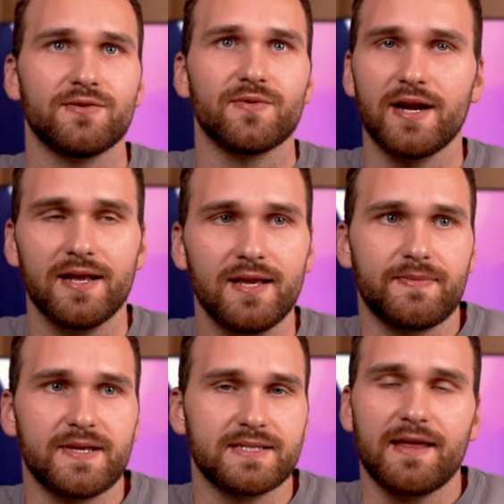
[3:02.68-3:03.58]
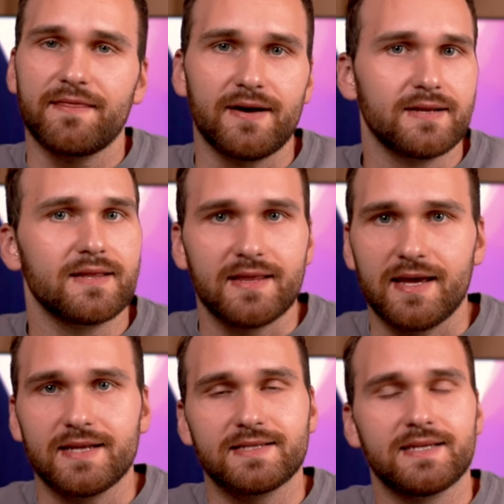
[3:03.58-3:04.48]
on writing because I thought
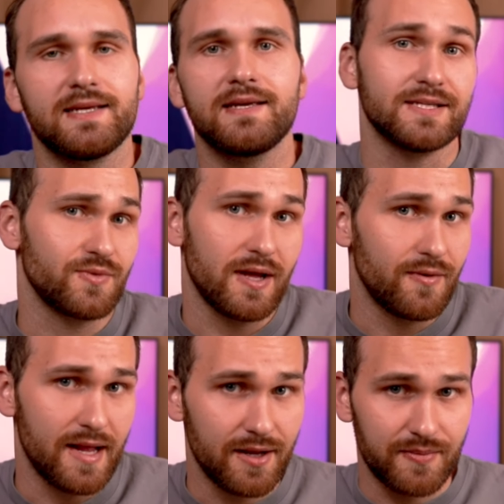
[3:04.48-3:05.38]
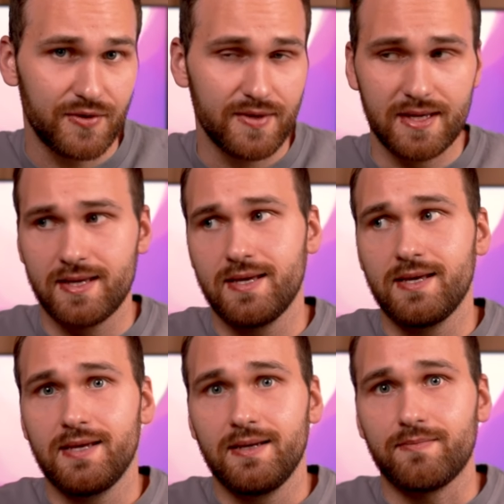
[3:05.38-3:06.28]
that that's what I would end up doing.
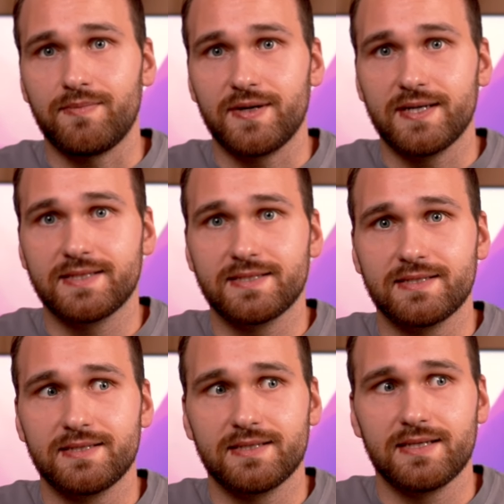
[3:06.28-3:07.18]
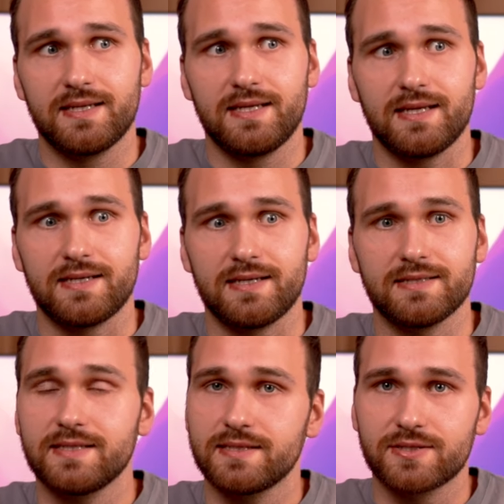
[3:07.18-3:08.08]
But uh, it
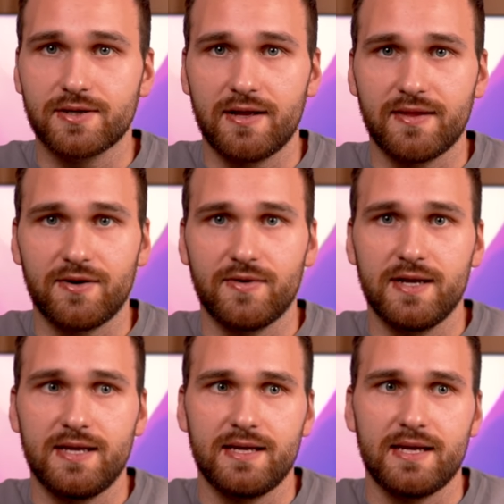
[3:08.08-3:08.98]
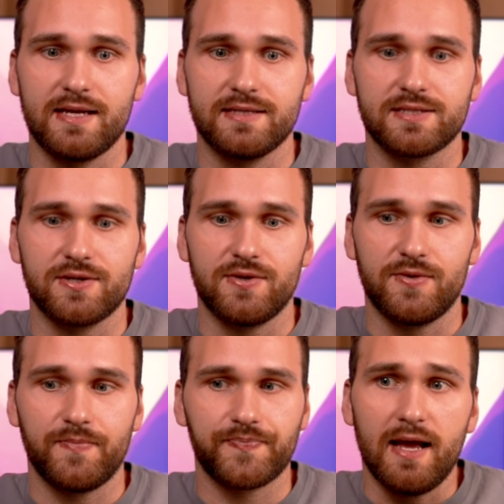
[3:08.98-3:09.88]
didn't turn out that way. And
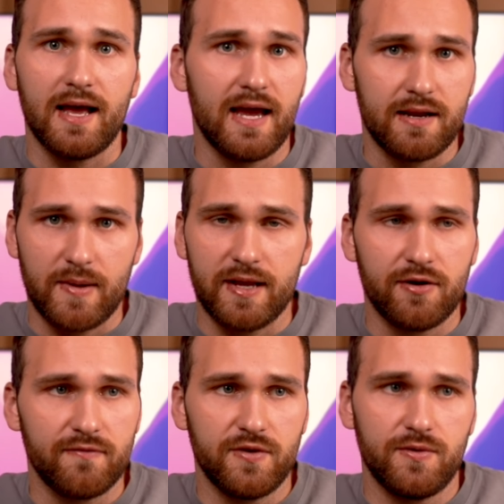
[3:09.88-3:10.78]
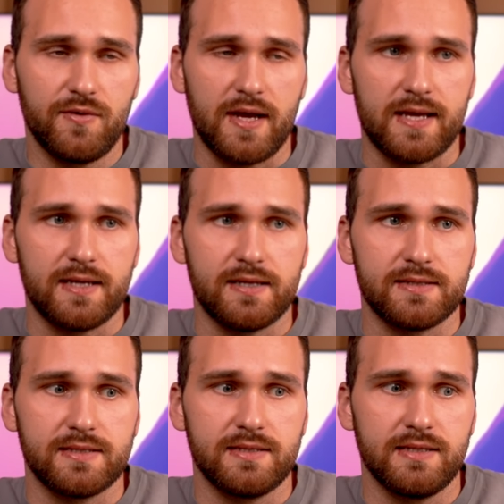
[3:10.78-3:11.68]
so, yeah, I had my interview
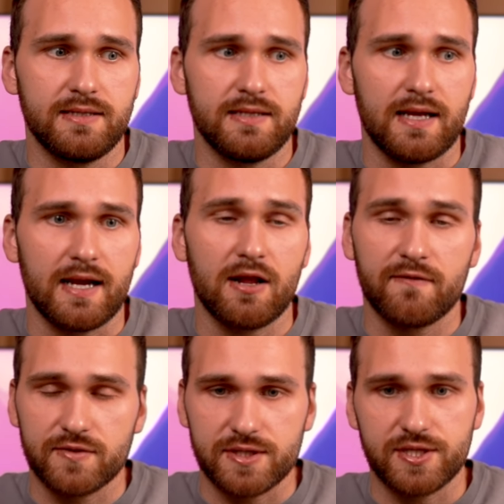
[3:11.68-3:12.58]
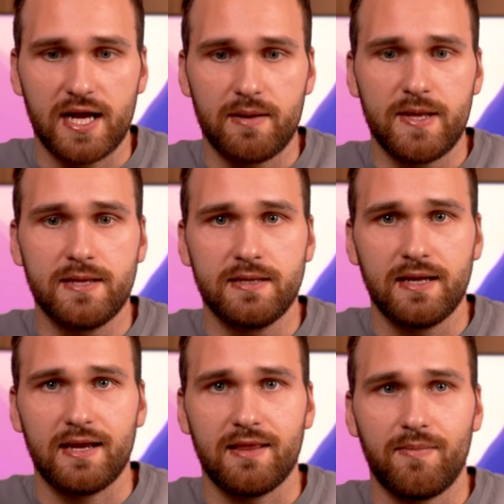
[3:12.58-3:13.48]
and I got offered the job
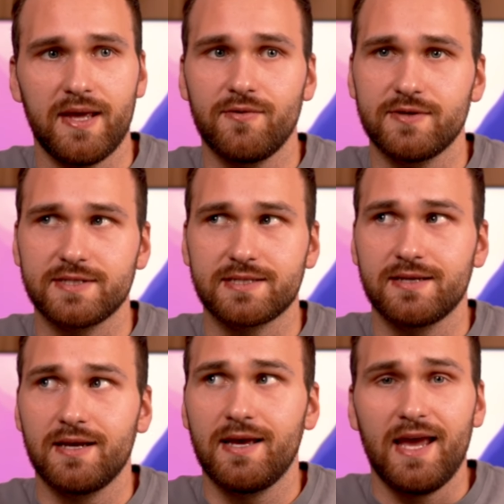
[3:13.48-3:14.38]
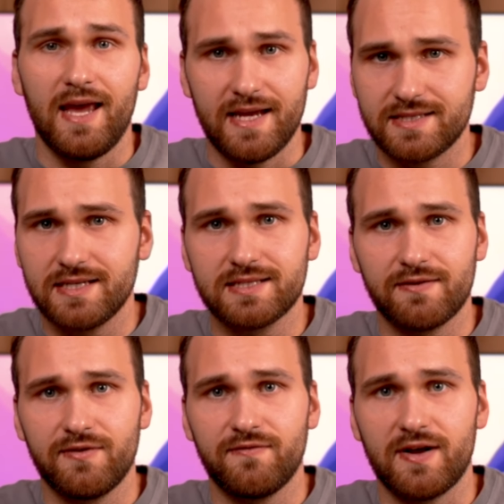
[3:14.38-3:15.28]
and the pay was
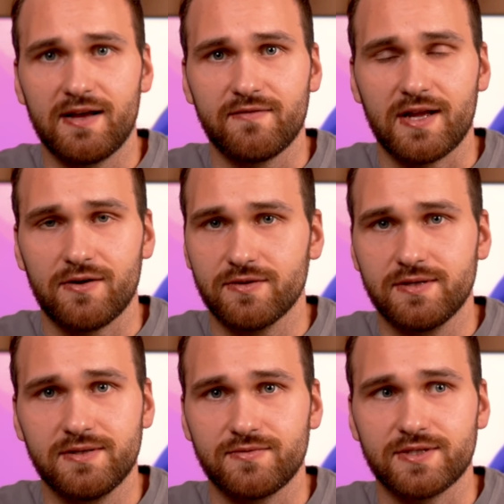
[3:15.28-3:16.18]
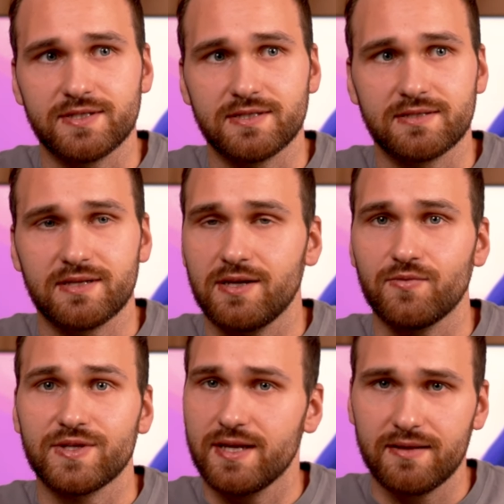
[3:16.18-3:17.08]
1875 an hour, which is like
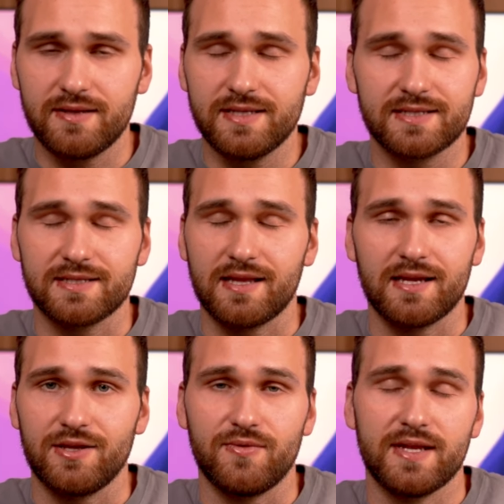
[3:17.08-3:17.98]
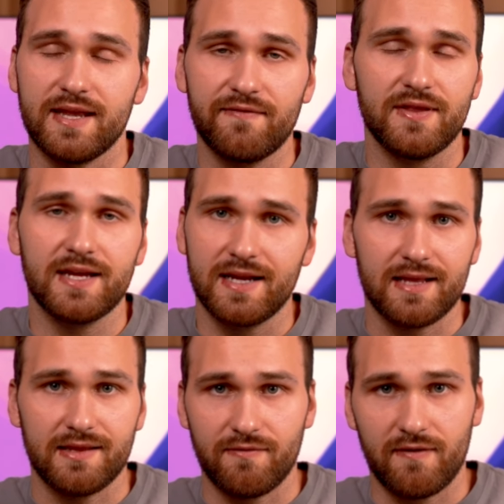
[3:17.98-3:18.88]
ridiculous. Like you can definitely
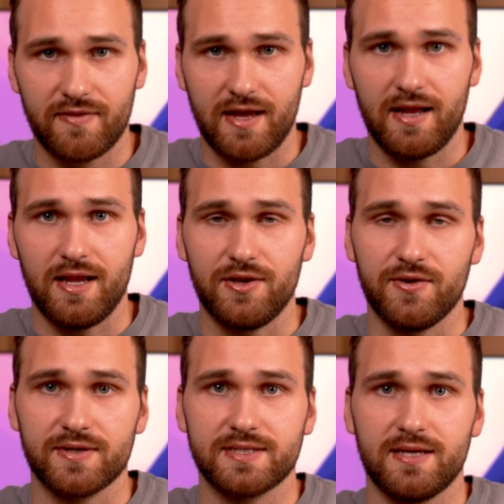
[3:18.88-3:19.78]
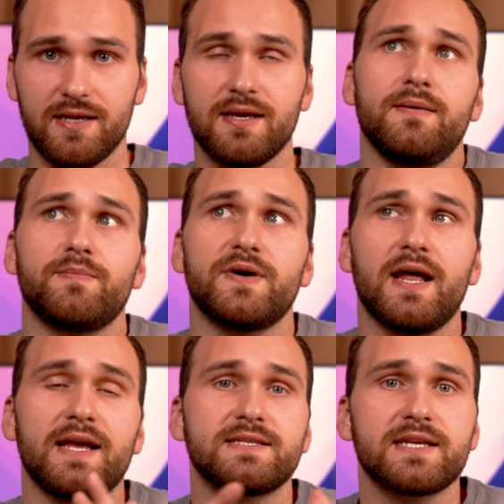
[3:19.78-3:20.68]
cannot live off that in New York City. But
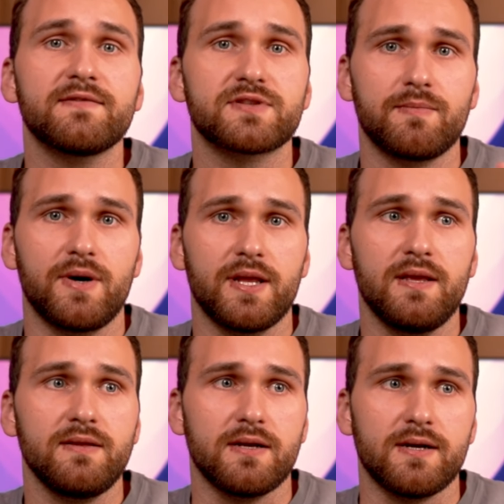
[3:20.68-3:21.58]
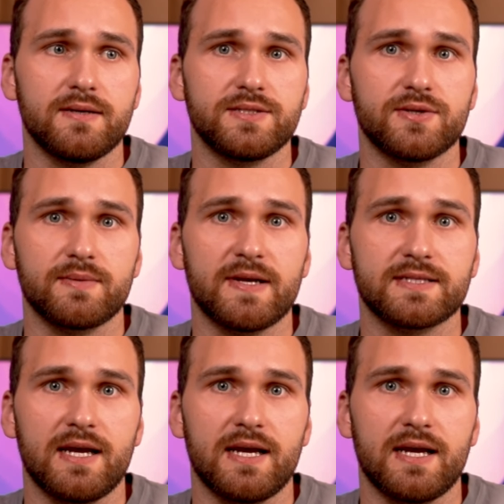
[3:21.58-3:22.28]
I had saved some money uh, during my